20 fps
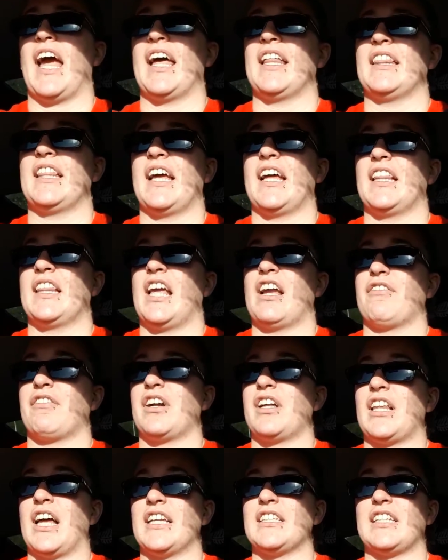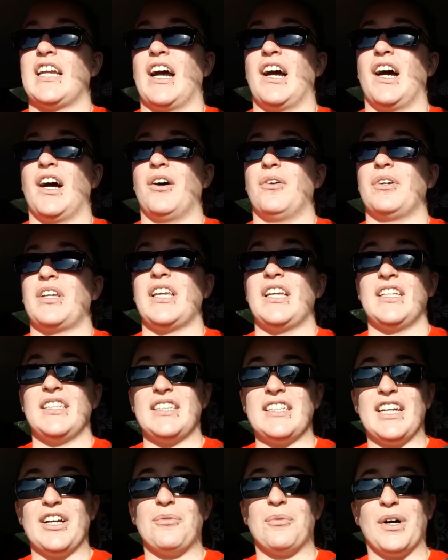then they realized how
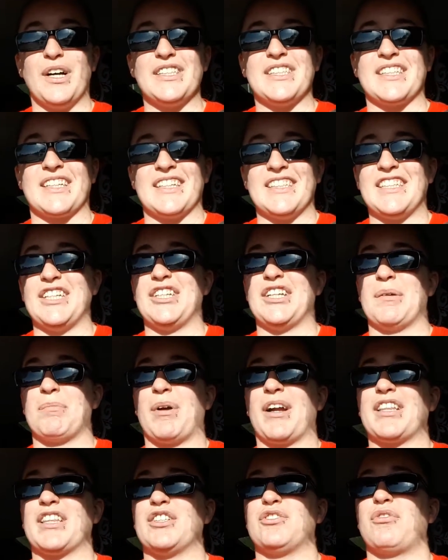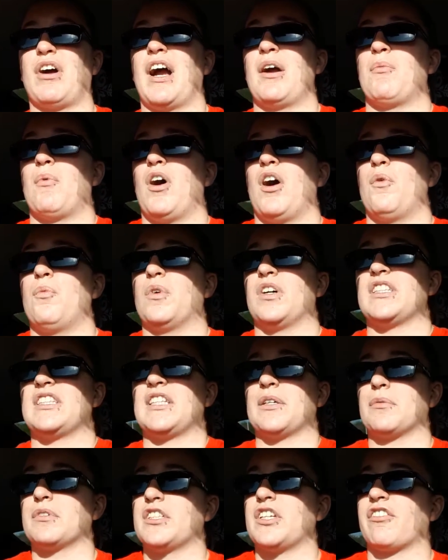easy it was to continue to break the drywall once
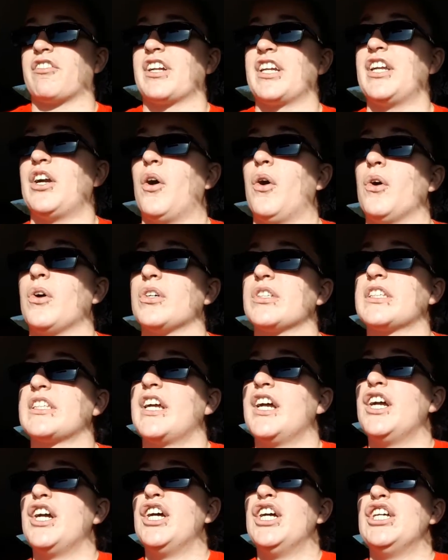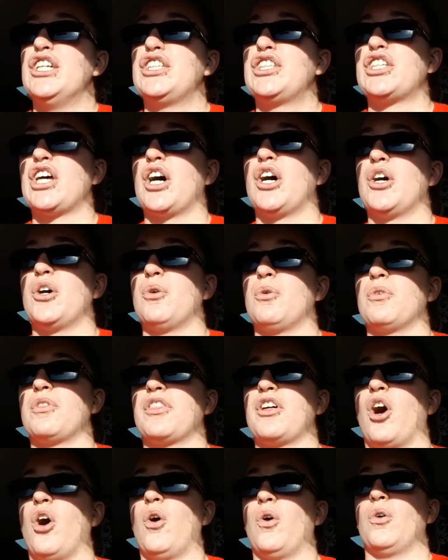there was already holes. So
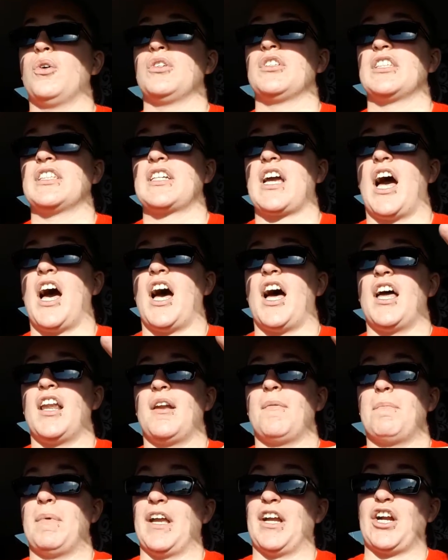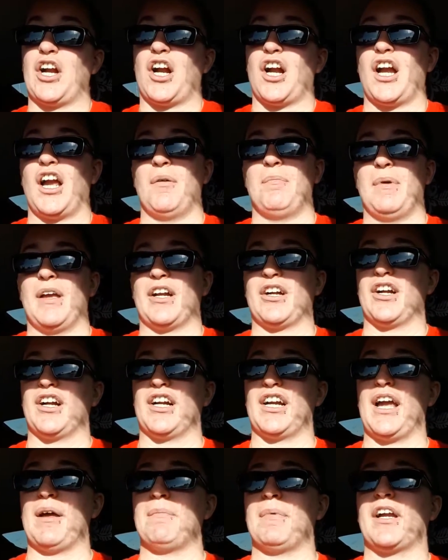the holes got bigger and bigger
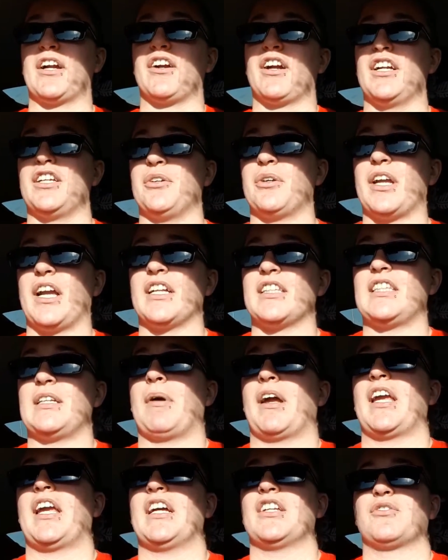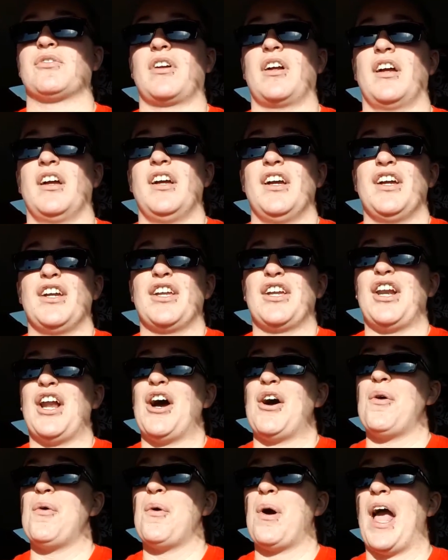and bigger, and you can't see my hands, you
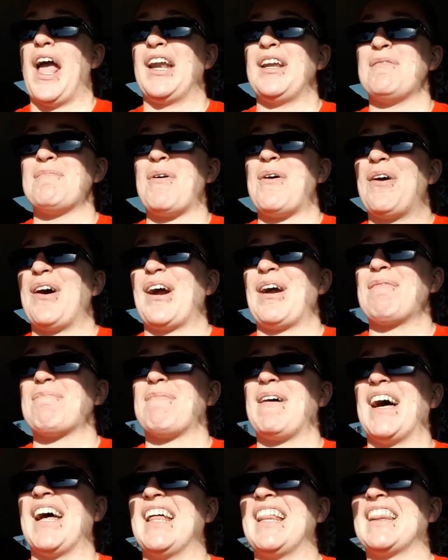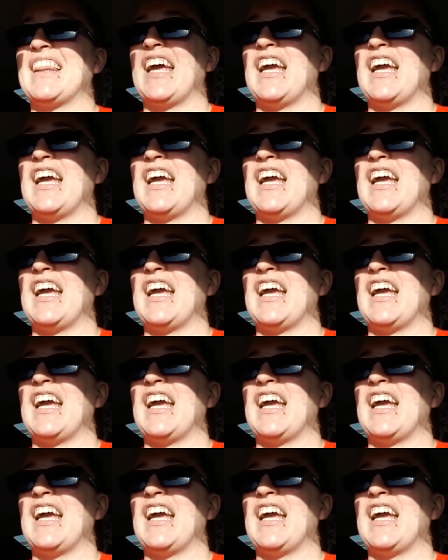know, anymore, but they